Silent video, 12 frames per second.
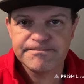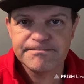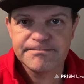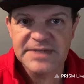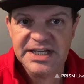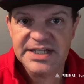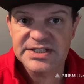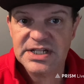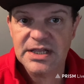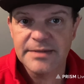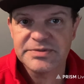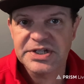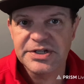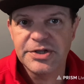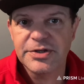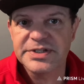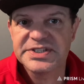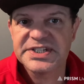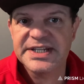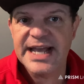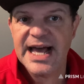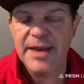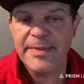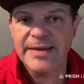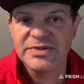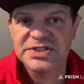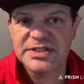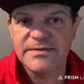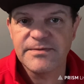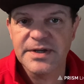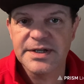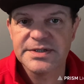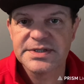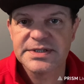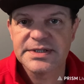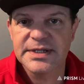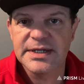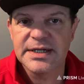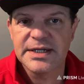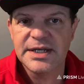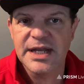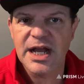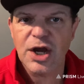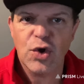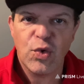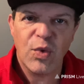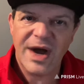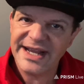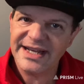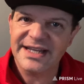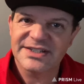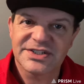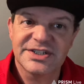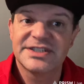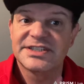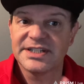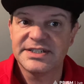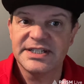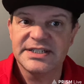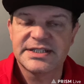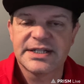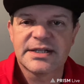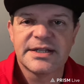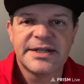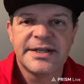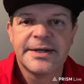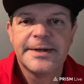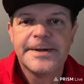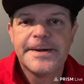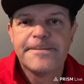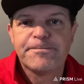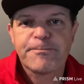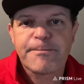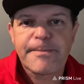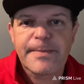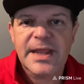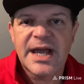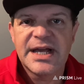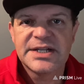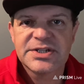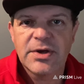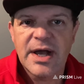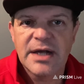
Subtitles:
Clemson. You could see Alabama's defense not quite as good statistically as Ohio